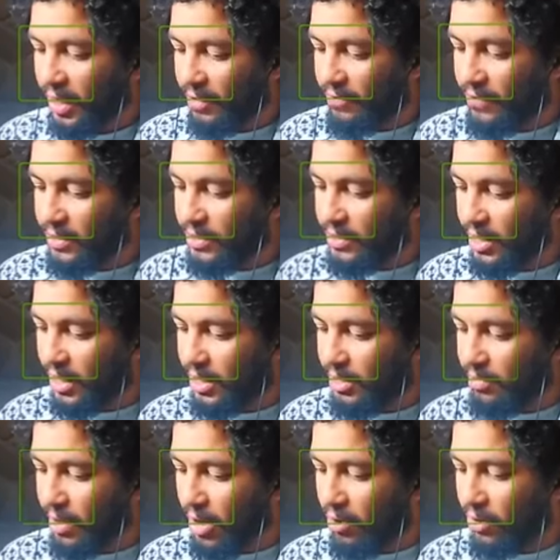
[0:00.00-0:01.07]
If he send
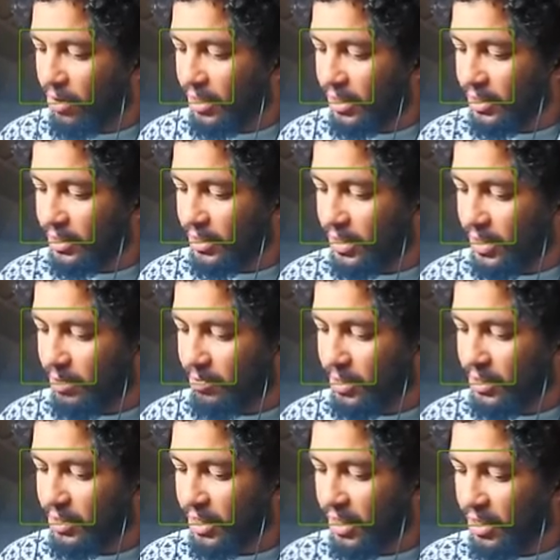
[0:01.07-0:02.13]
them out against the
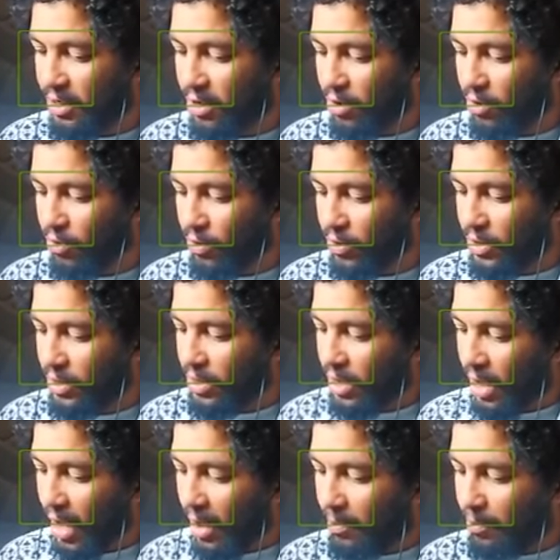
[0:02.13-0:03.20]
enemies, they go,
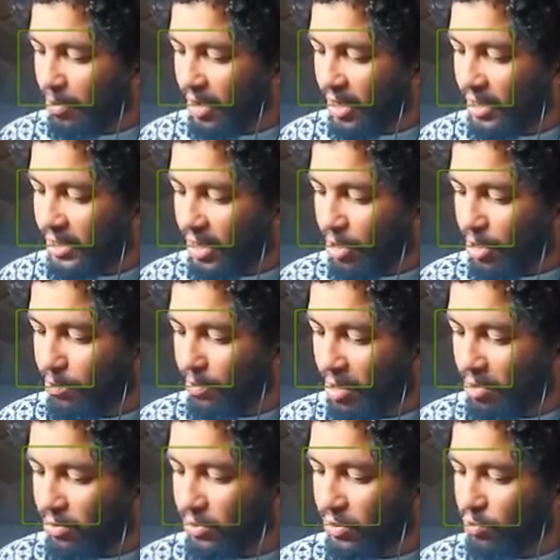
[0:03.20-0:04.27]
and break down
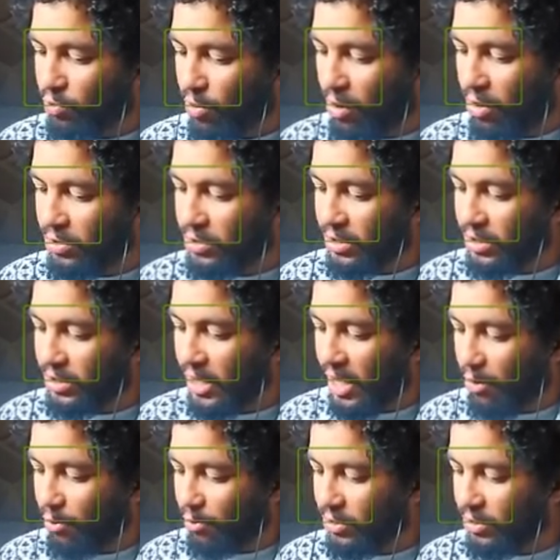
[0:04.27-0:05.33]
mountains, walls, and
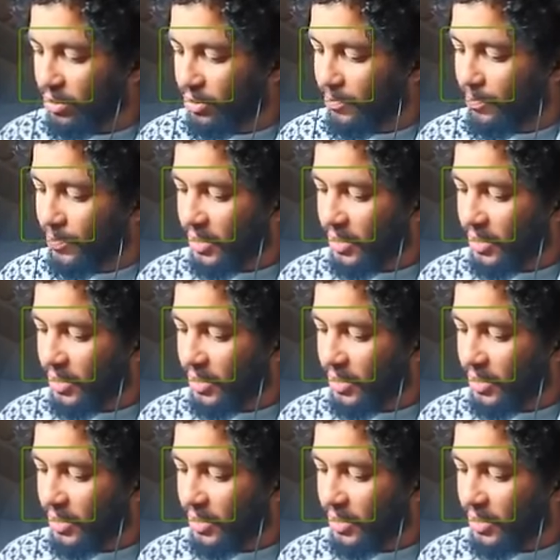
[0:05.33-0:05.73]
towers.